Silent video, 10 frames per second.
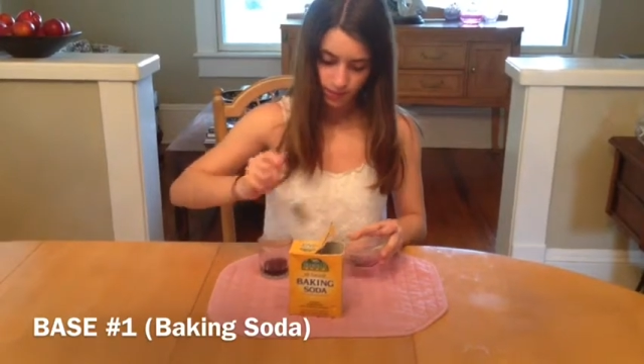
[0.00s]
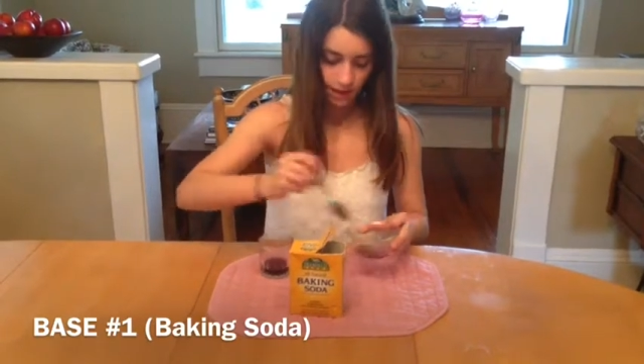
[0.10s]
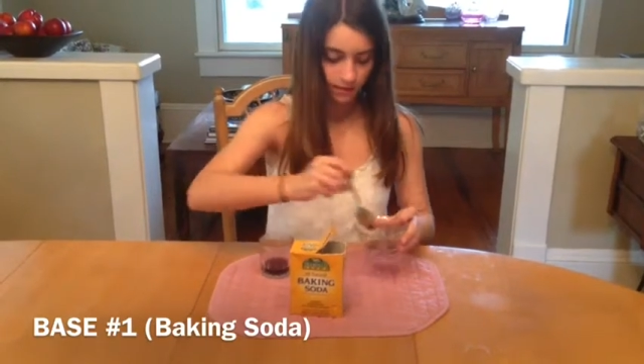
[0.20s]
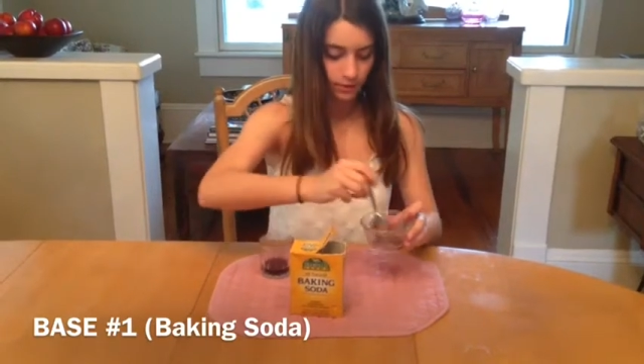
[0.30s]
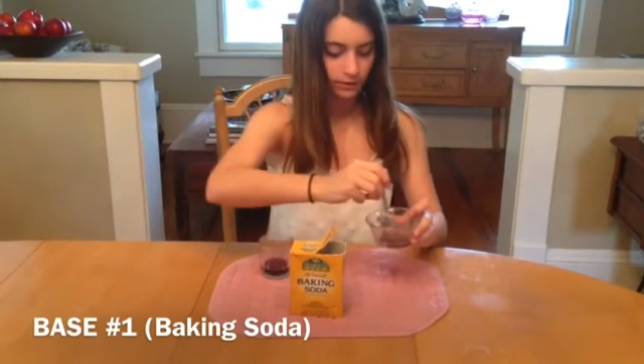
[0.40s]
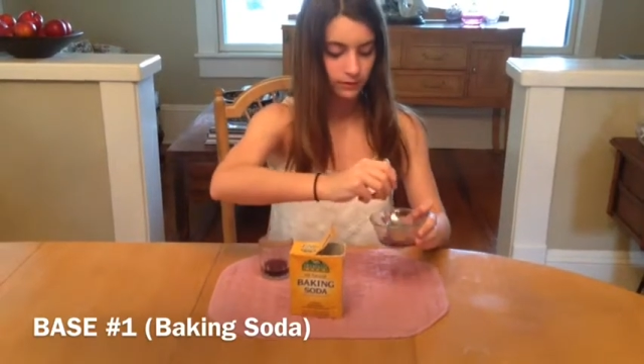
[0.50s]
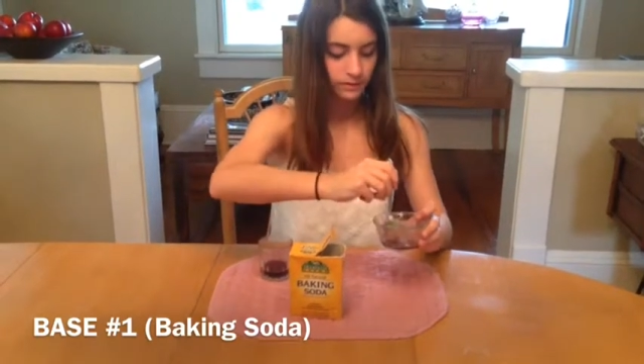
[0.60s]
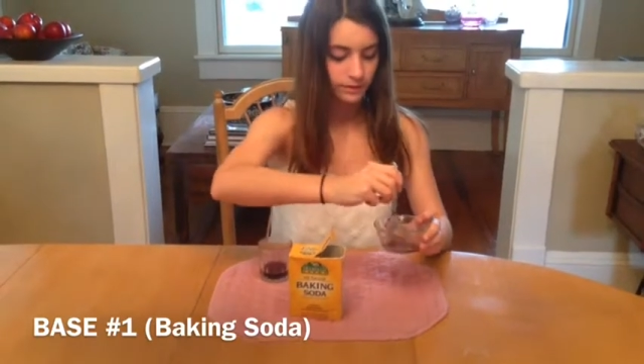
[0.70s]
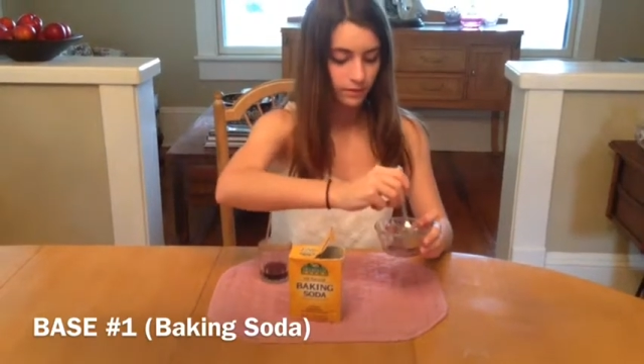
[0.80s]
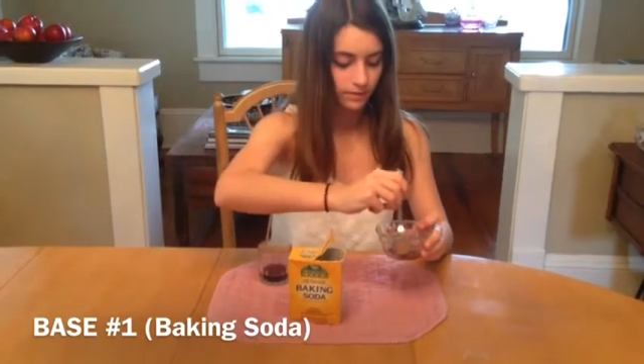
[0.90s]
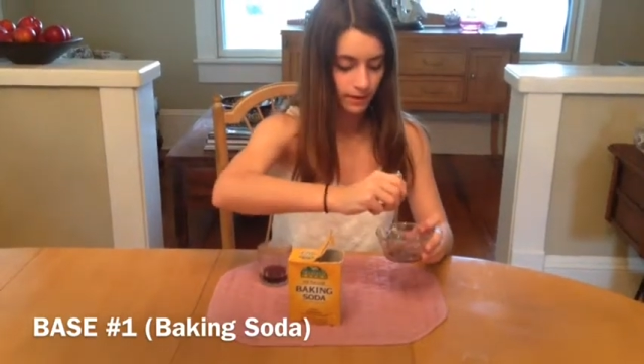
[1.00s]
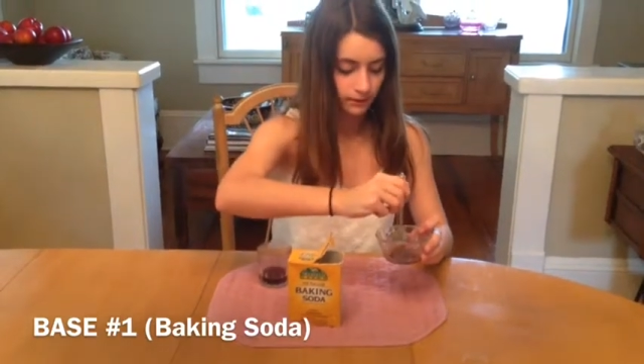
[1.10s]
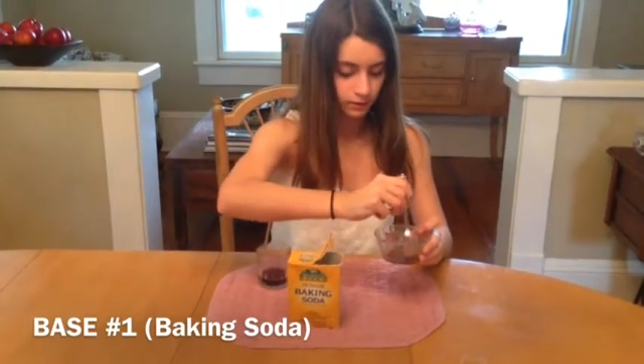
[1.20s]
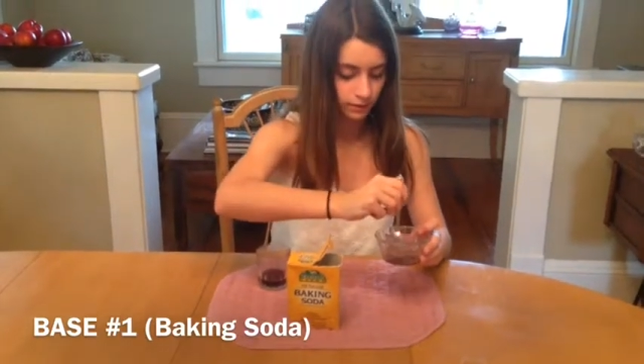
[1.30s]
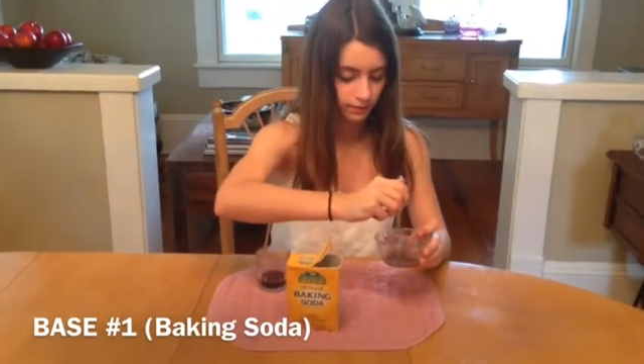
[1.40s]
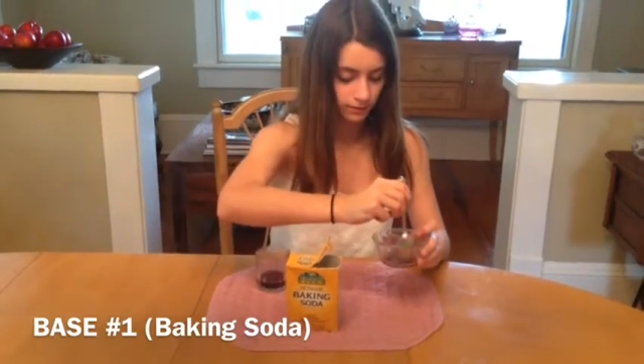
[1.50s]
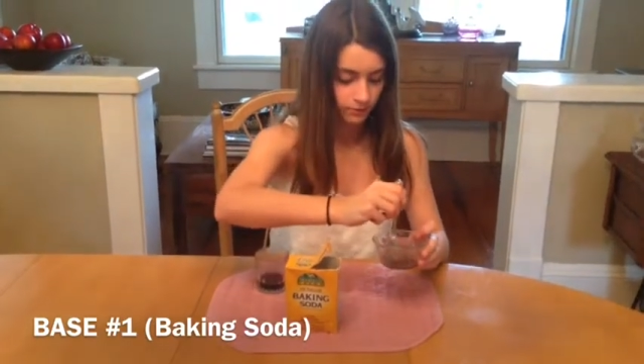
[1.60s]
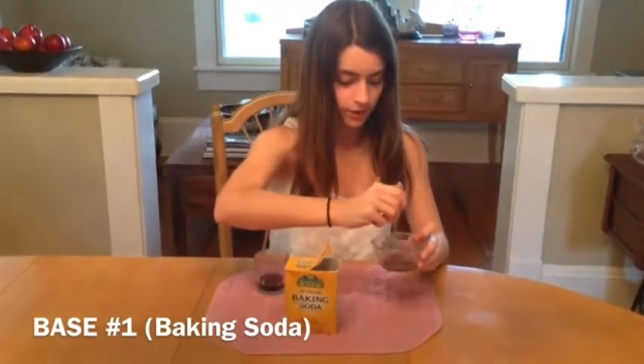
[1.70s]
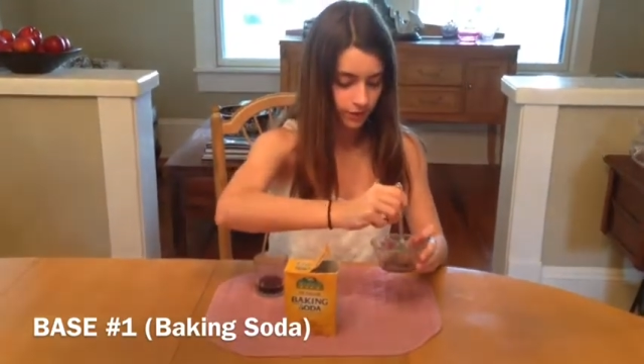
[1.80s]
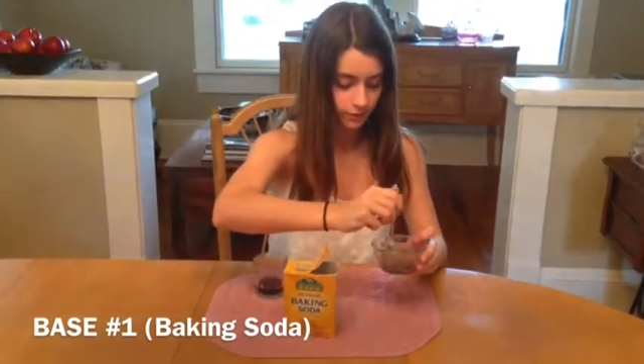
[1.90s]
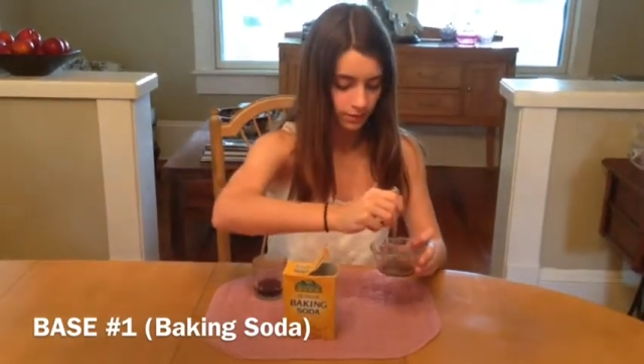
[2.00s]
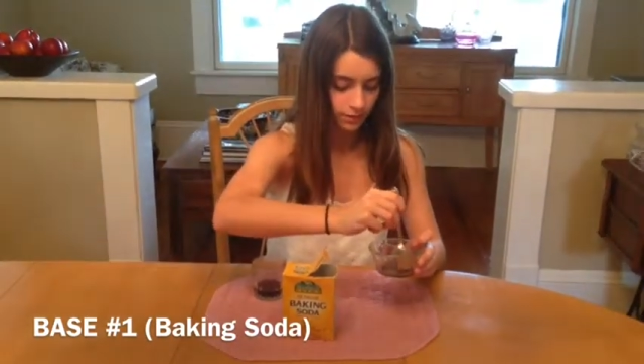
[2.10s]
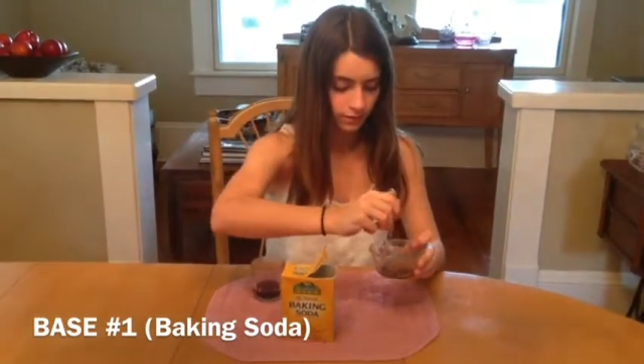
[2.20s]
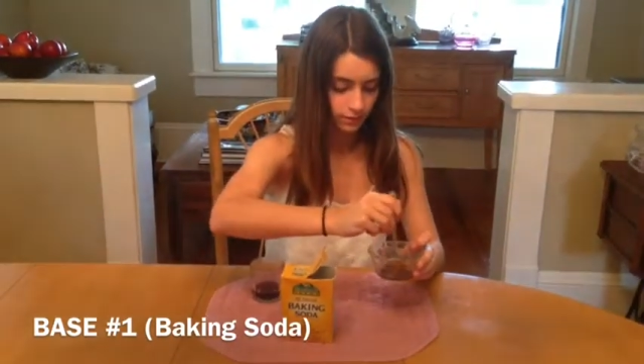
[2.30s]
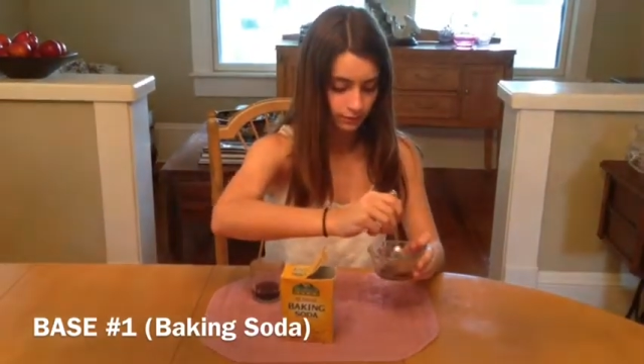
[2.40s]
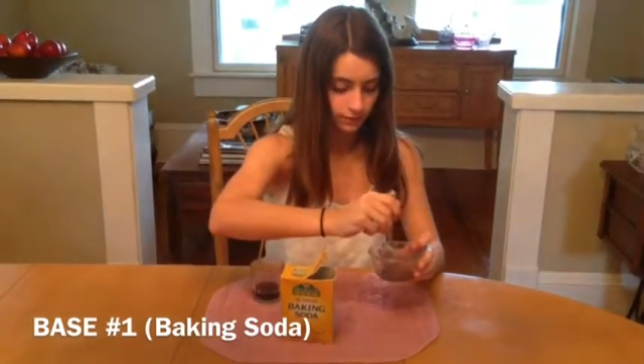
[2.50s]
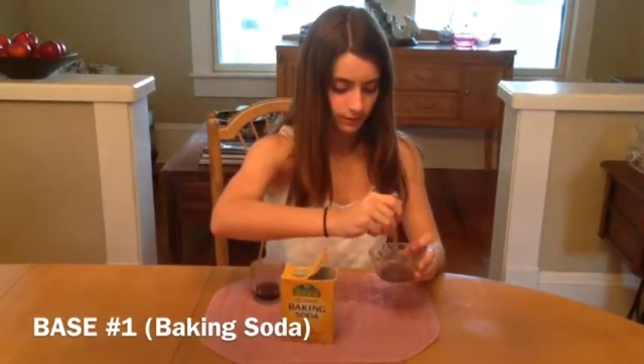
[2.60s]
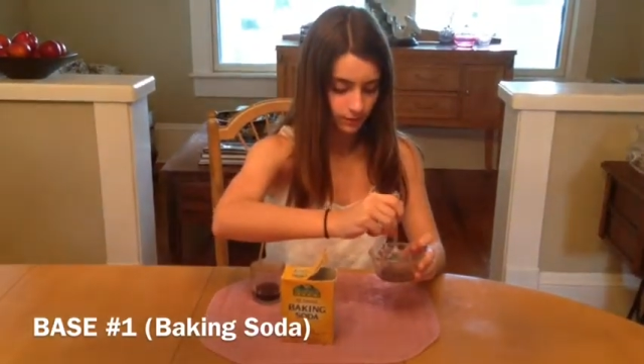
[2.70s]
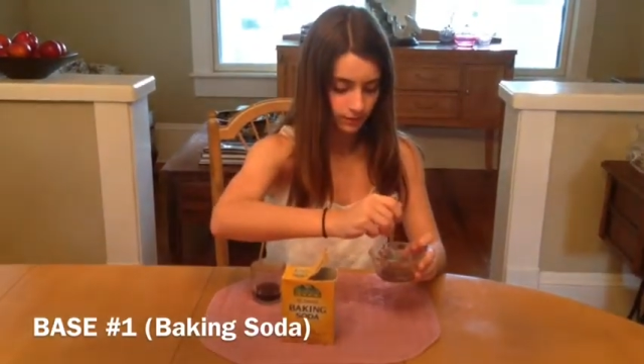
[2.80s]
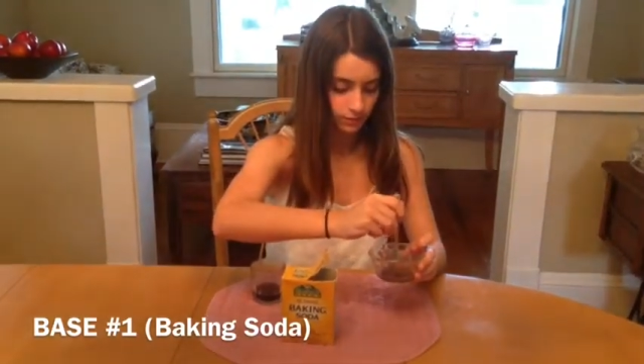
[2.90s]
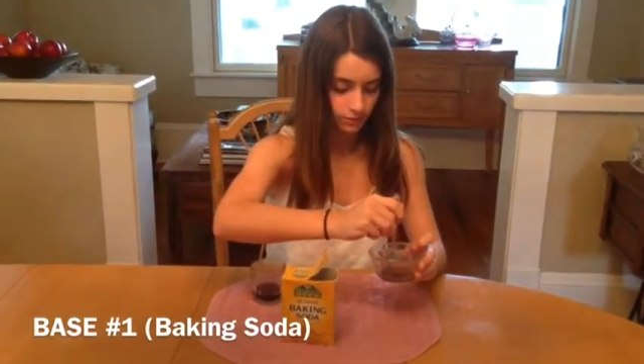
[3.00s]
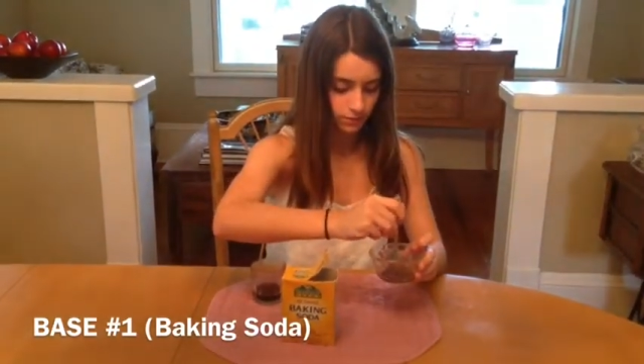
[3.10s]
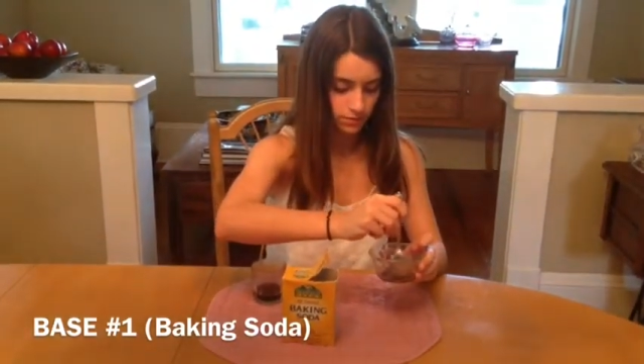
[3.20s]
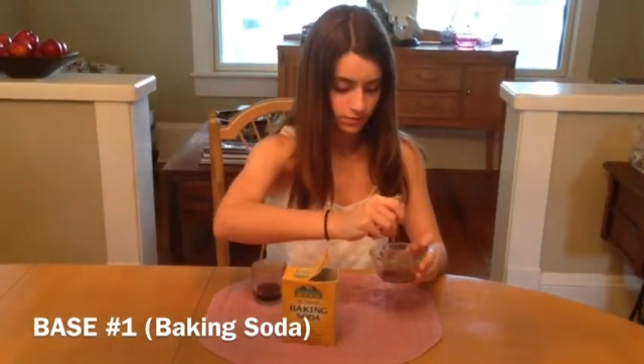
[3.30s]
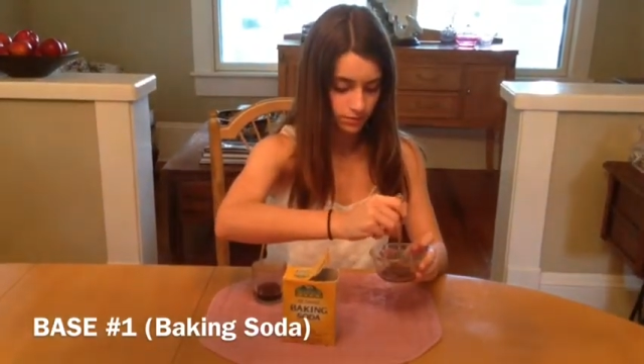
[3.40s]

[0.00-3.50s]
And I'm going to mix them by stirring them together with my spoon.